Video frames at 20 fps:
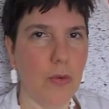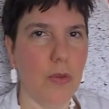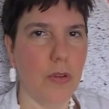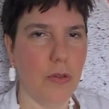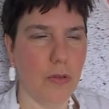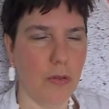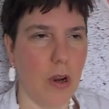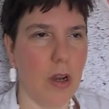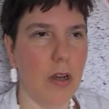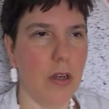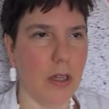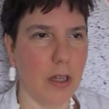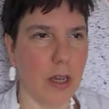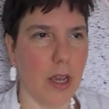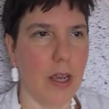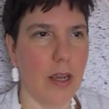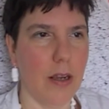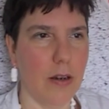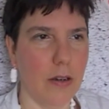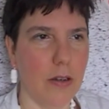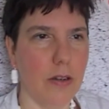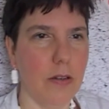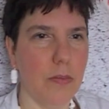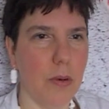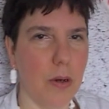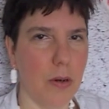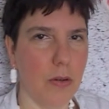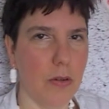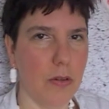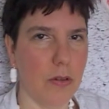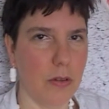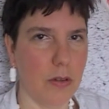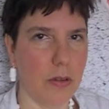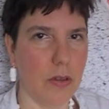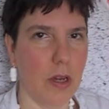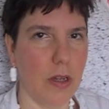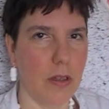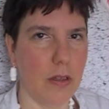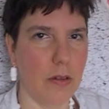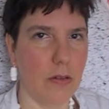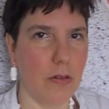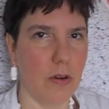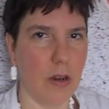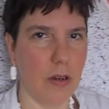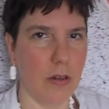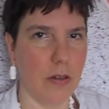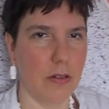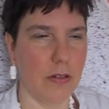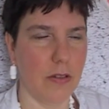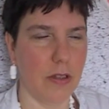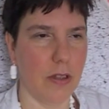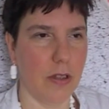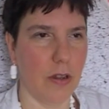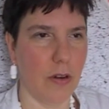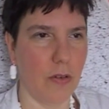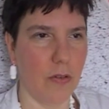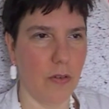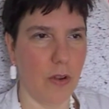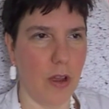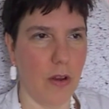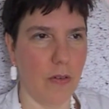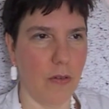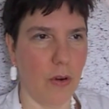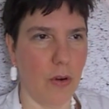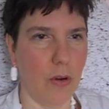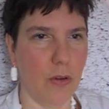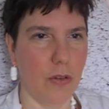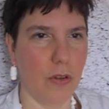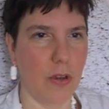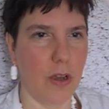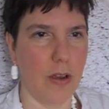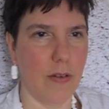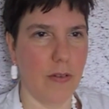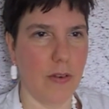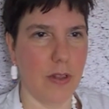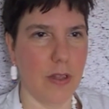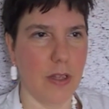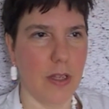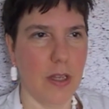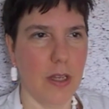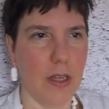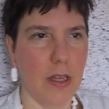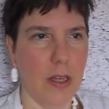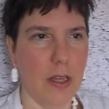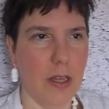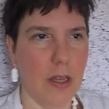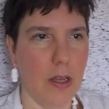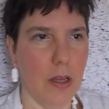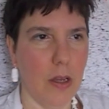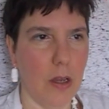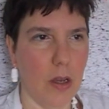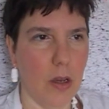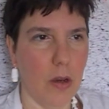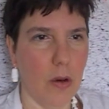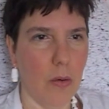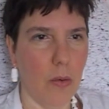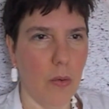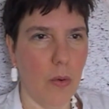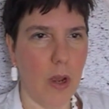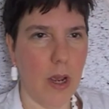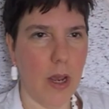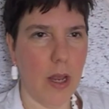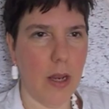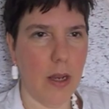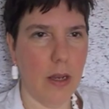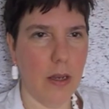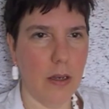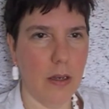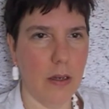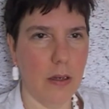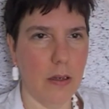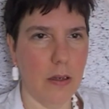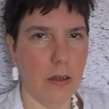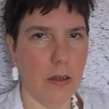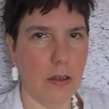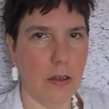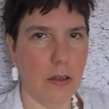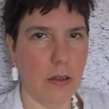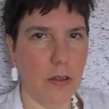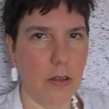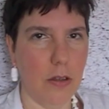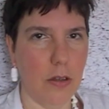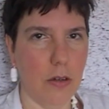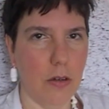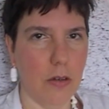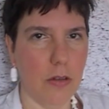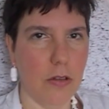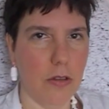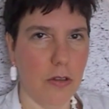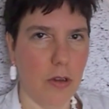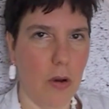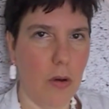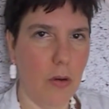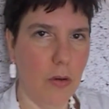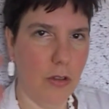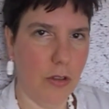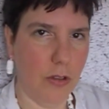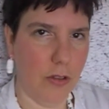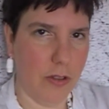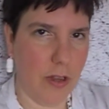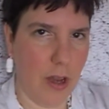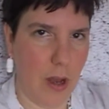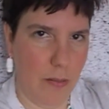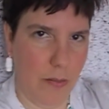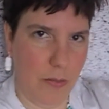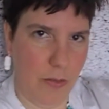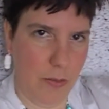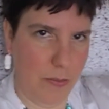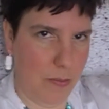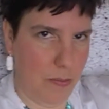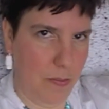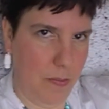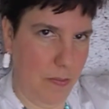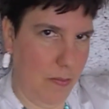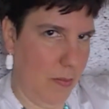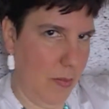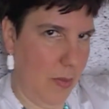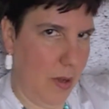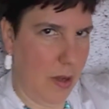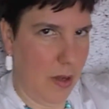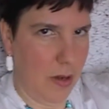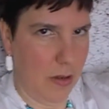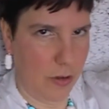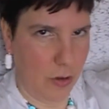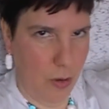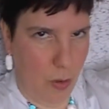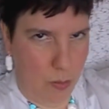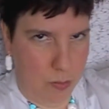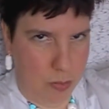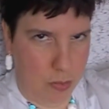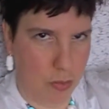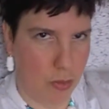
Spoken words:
with running, I heard about other runners that also have it. When your soul just comes in, so